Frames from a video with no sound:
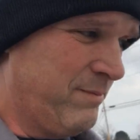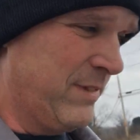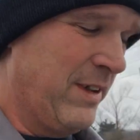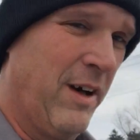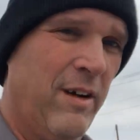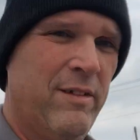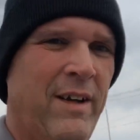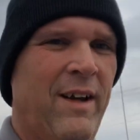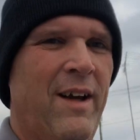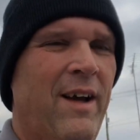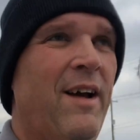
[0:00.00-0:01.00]
so
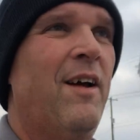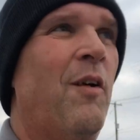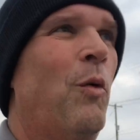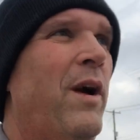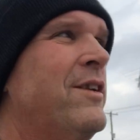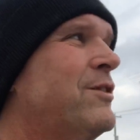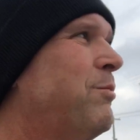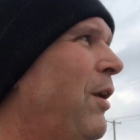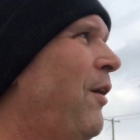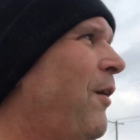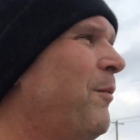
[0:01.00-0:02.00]
the wind's
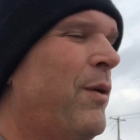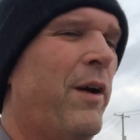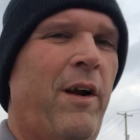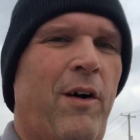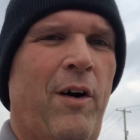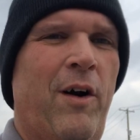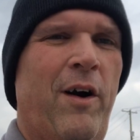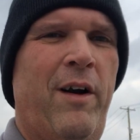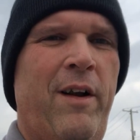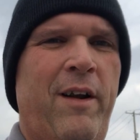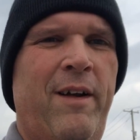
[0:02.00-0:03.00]
blowing pretty hard.